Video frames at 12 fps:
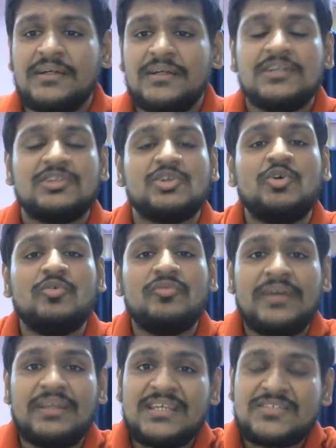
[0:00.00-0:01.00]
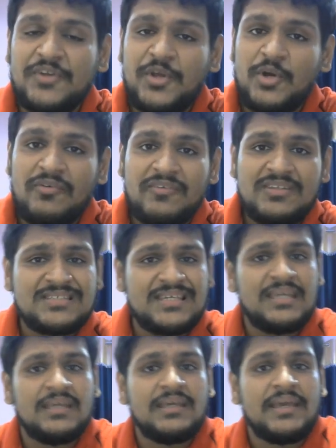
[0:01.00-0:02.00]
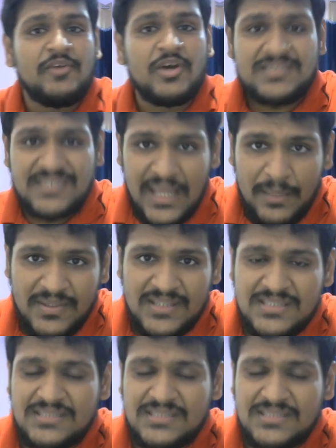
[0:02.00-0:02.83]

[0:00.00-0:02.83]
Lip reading: So in this video we will see your syllabus,